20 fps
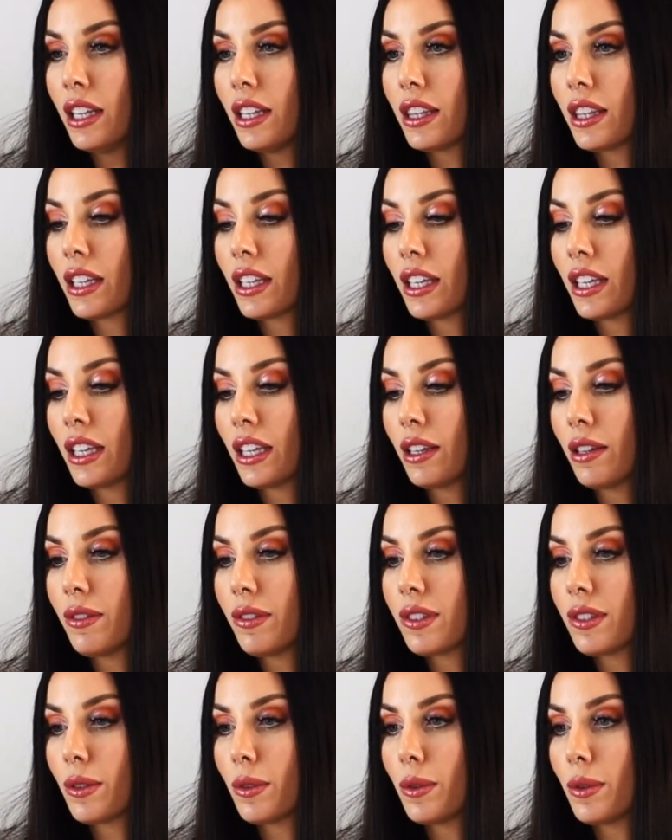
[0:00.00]
The King of
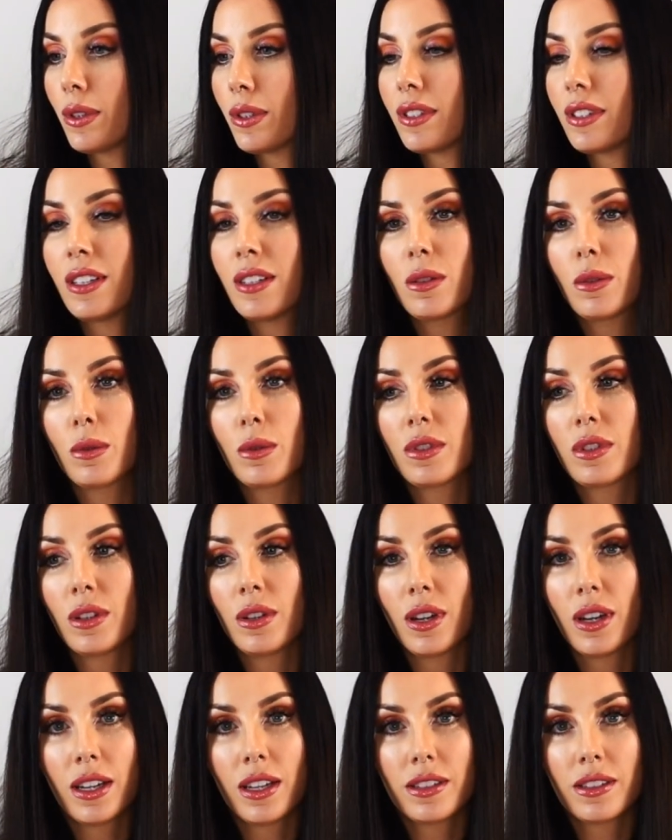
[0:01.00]
Swords is also
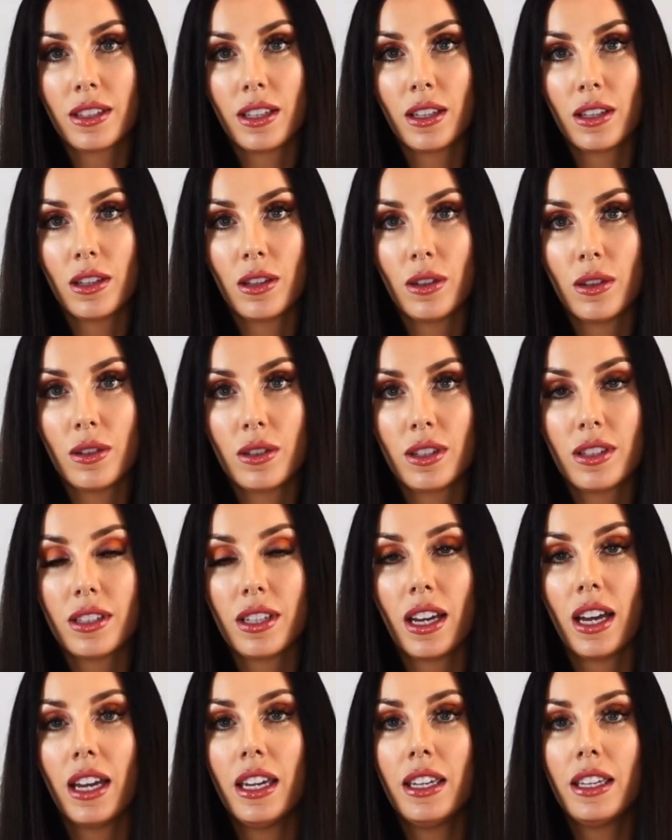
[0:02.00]
asking you to
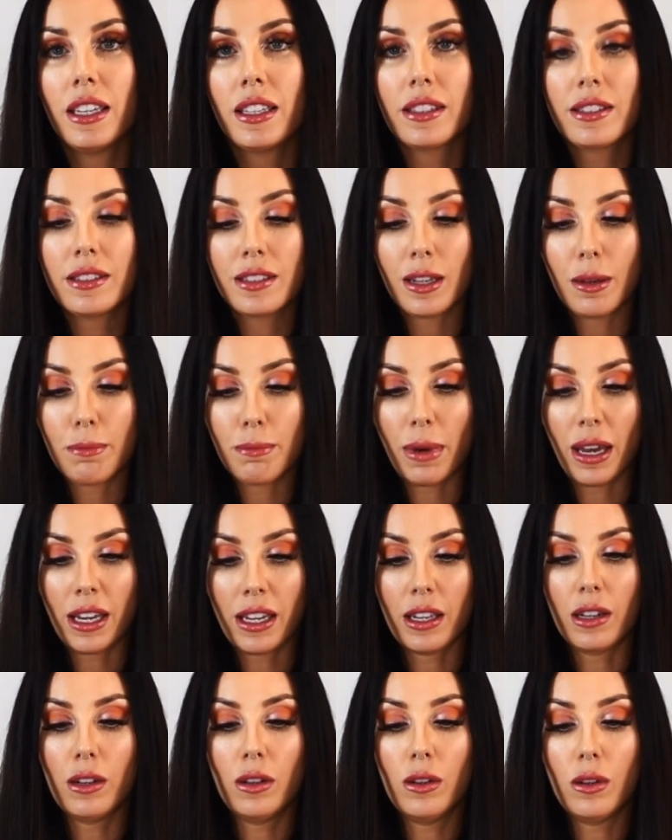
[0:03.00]
take a step back
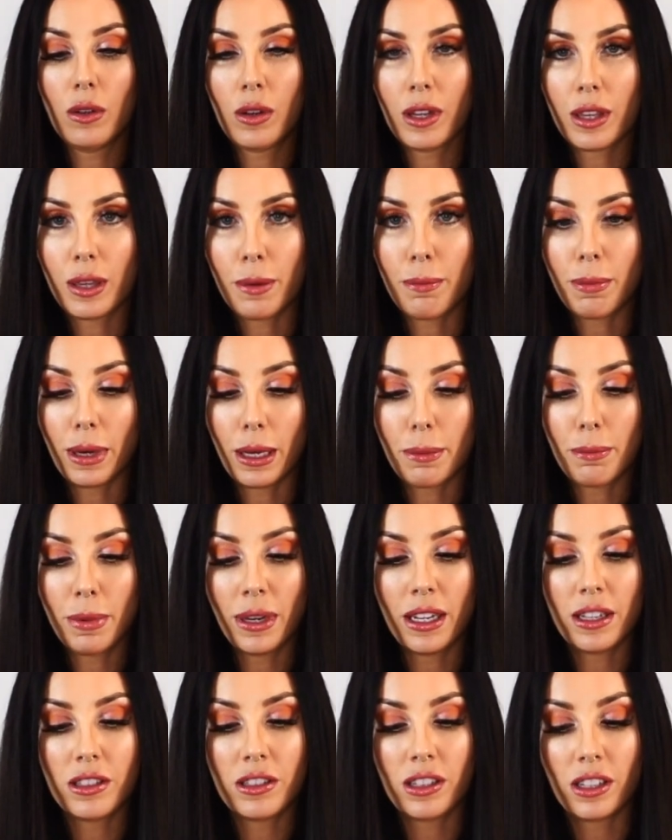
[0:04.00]
and look at the big
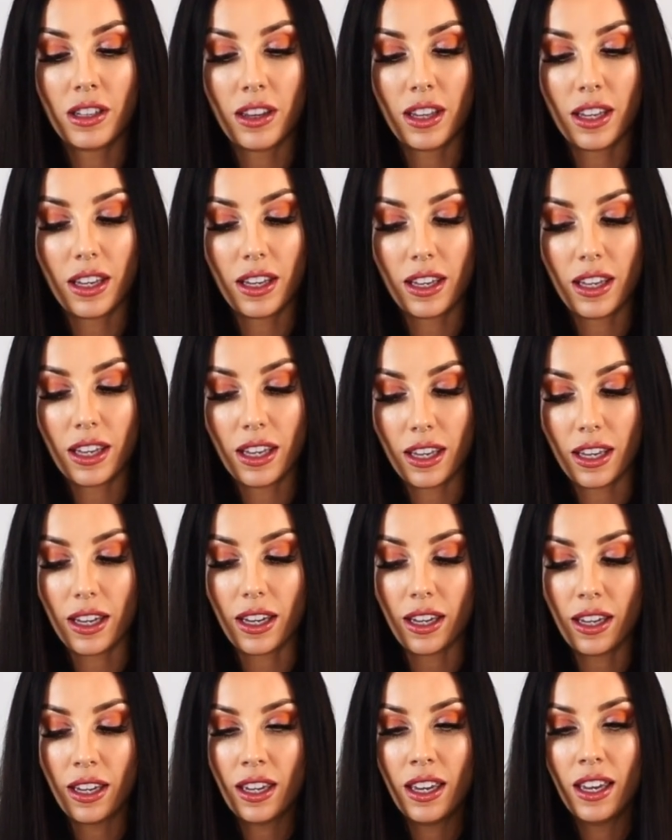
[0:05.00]
picture there.
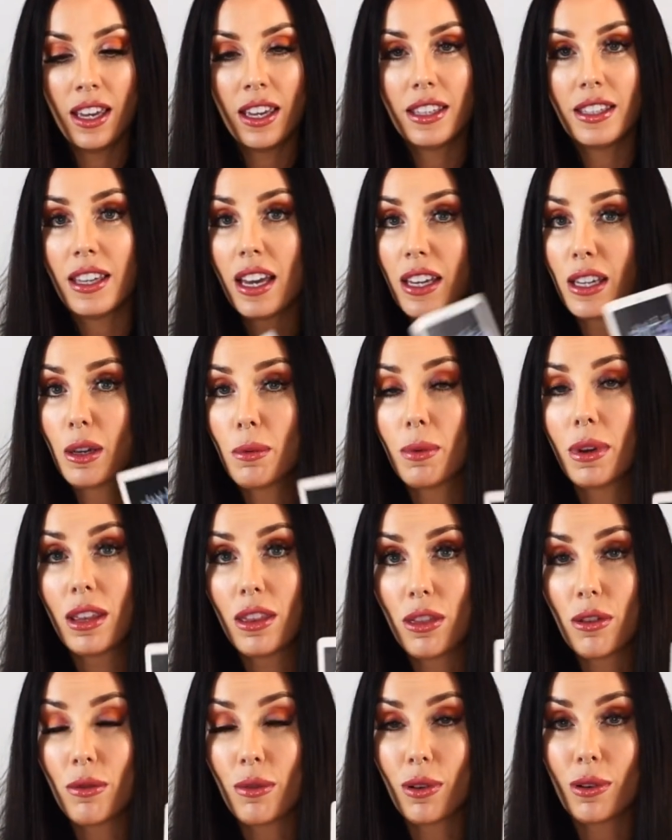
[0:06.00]
Here, yeah, you
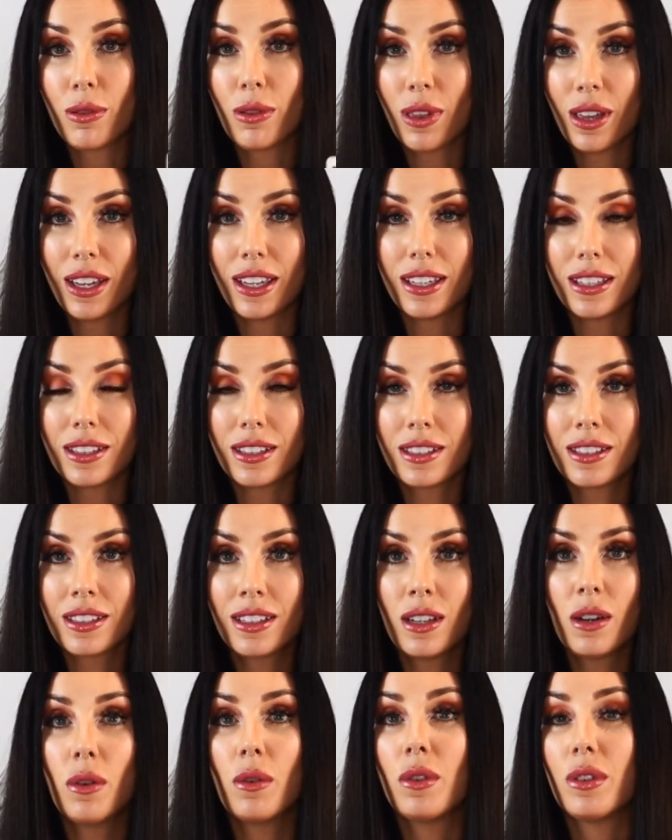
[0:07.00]
went through
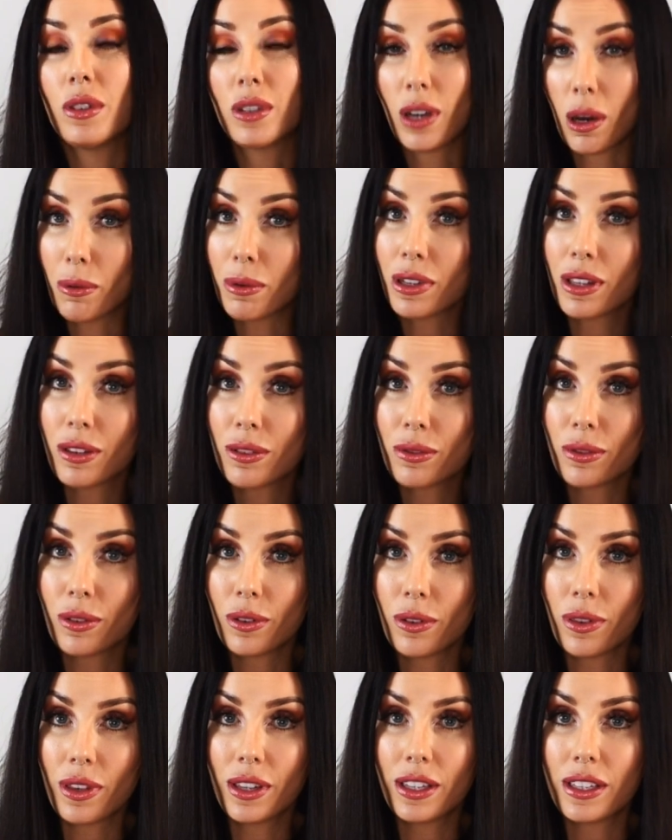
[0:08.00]
this, or you're going
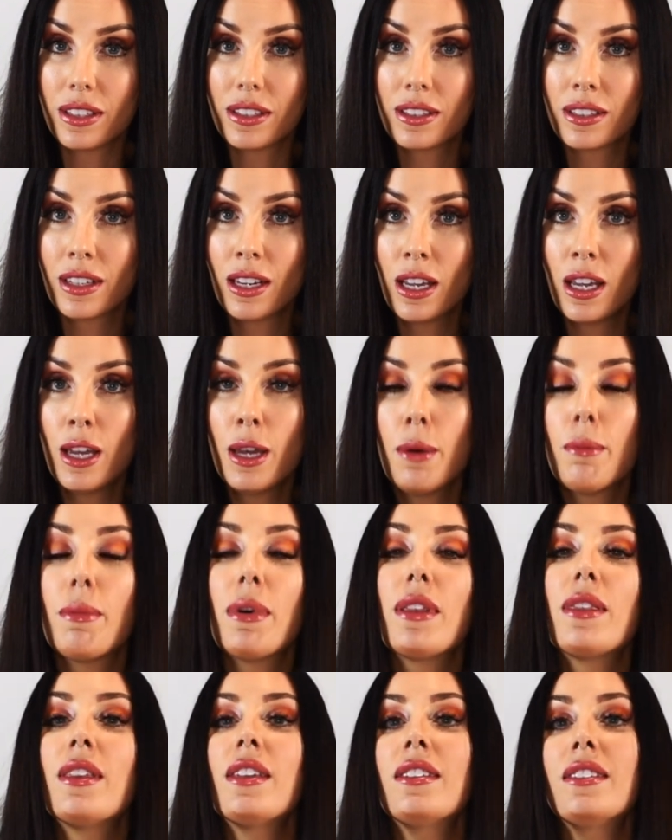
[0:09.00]
through this,
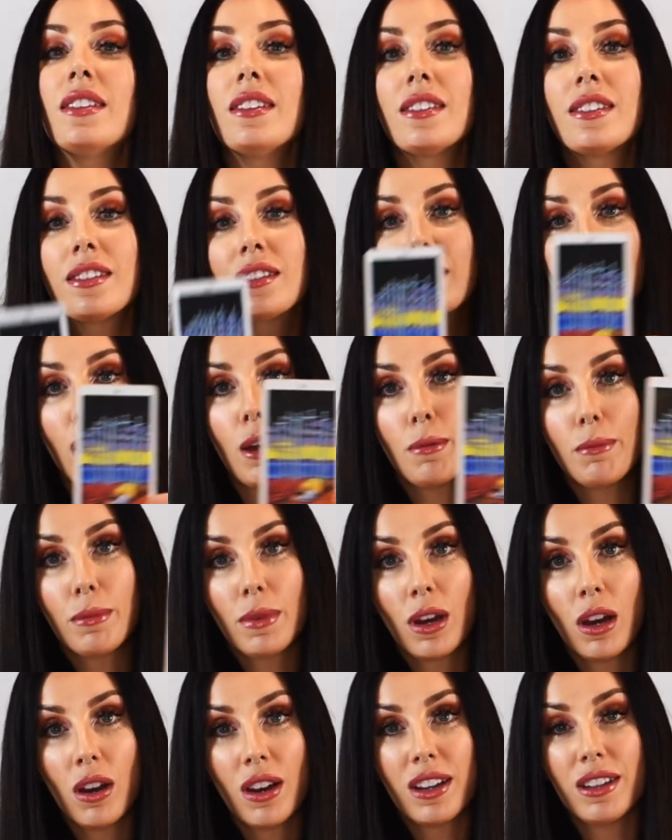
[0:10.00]
but this is some
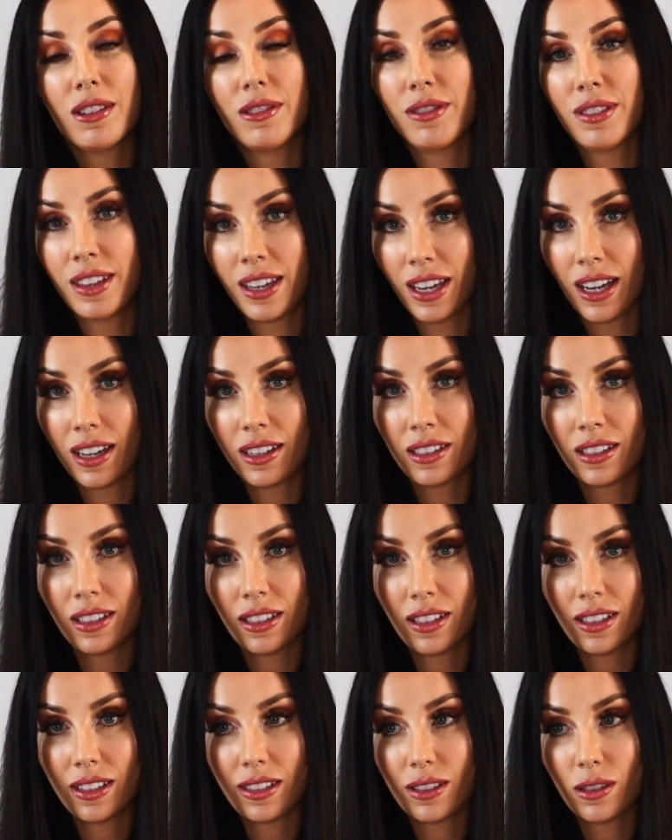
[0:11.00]
kind of
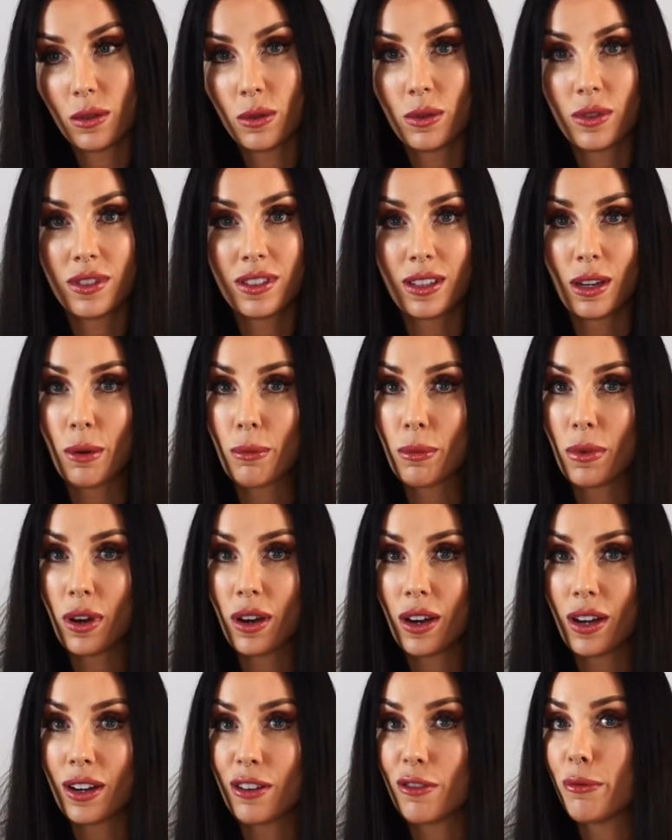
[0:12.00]
catalyst or some
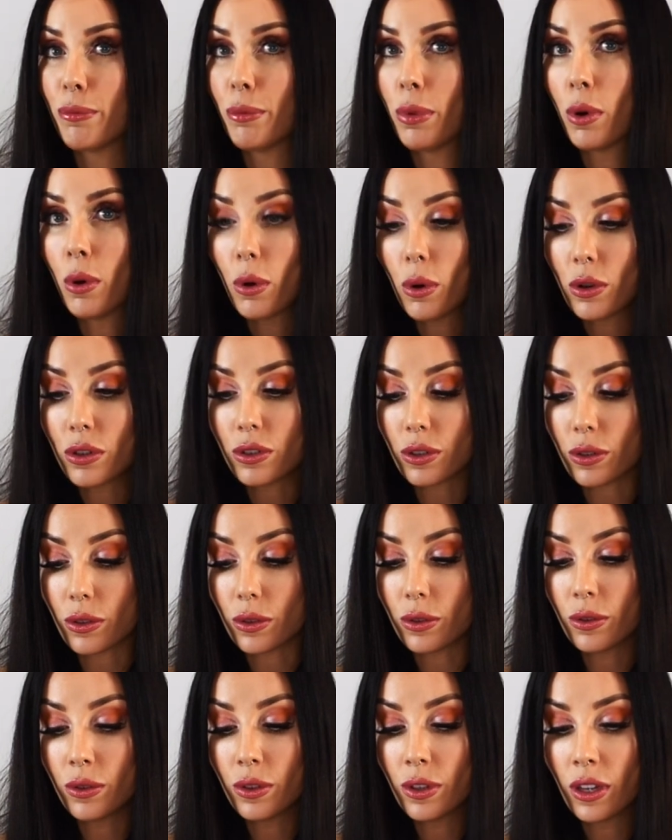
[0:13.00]
kind of
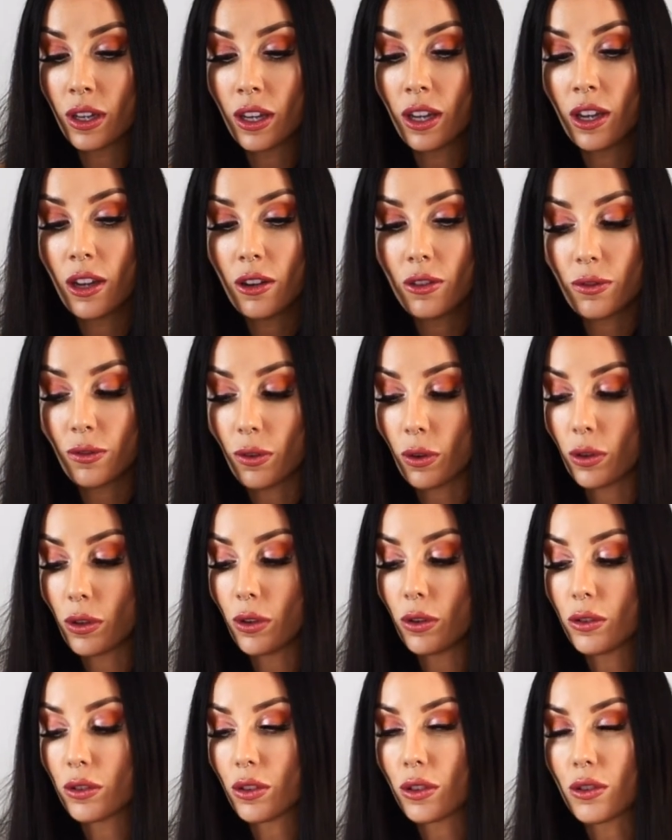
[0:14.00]
portal for
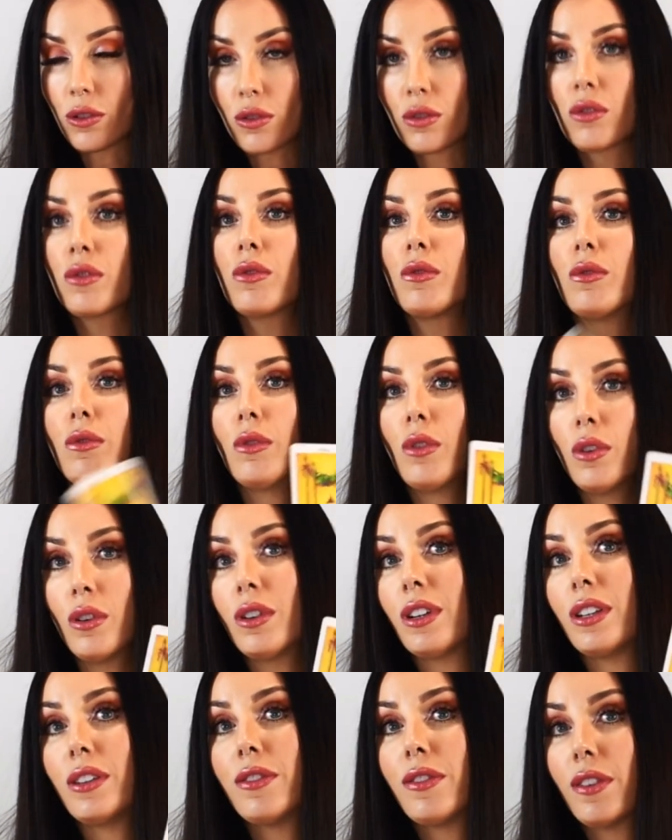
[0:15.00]
you to
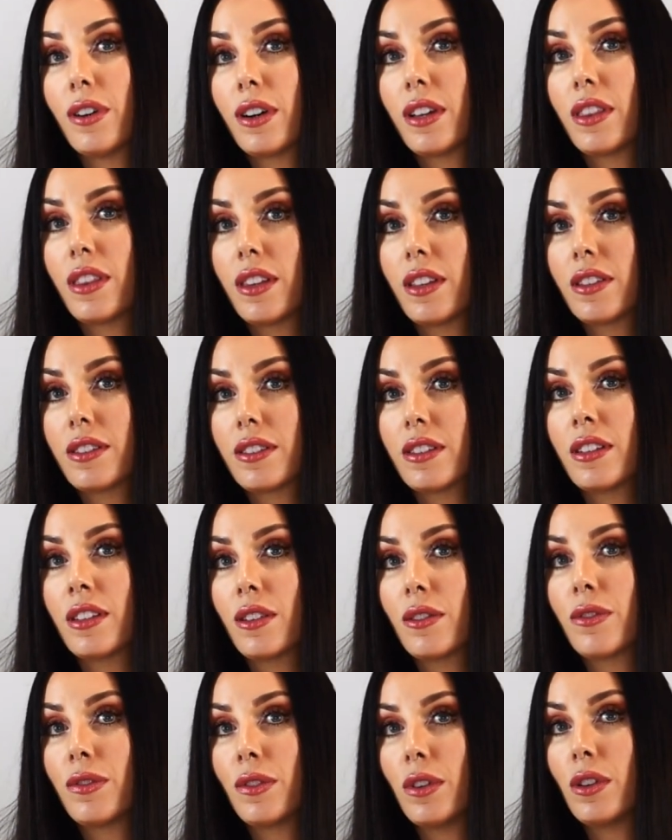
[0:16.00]
truly find this in
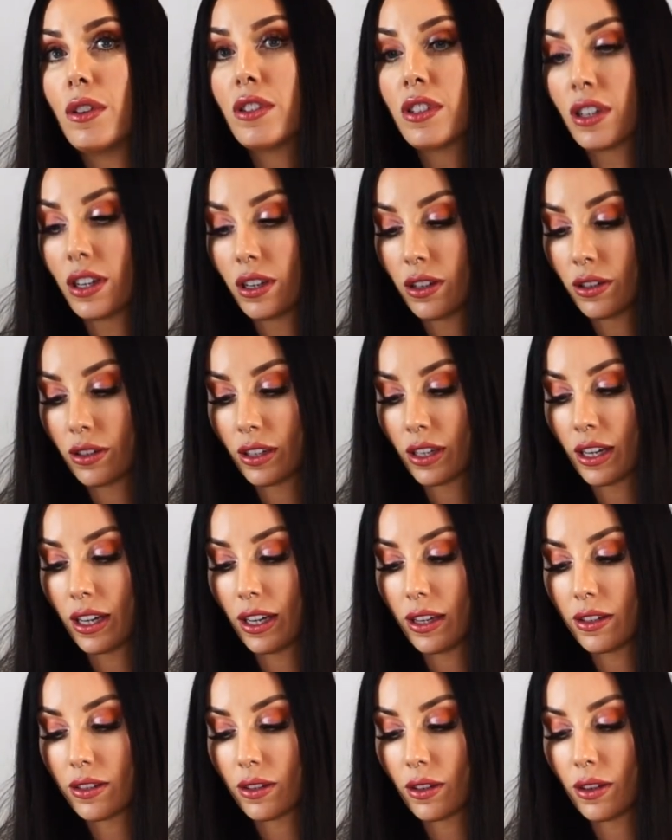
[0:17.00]
the future.
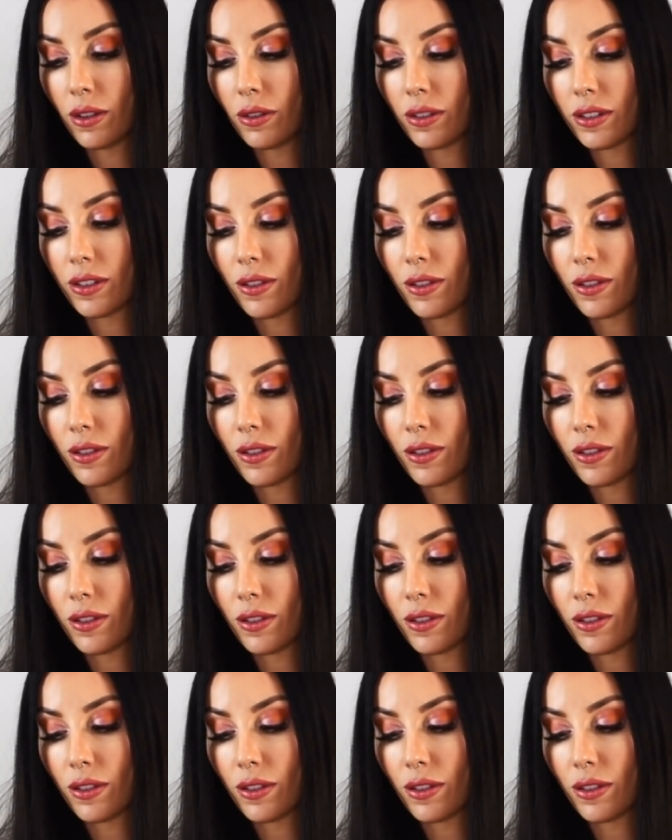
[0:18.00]
Okay, so there is